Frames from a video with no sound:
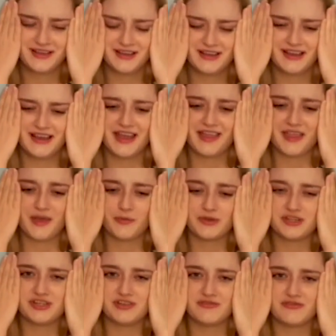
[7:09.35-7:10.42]
And then when
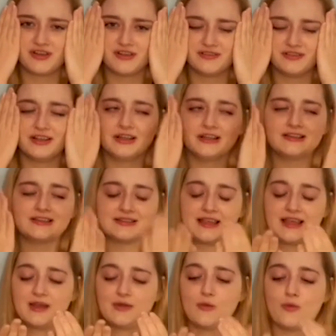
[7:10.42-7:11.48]
she learns
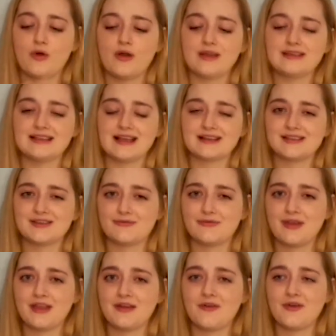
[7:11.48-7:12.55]
like what he's actually
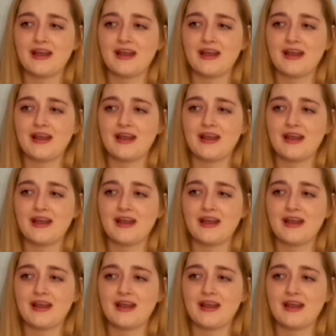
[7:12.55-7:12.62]
written on her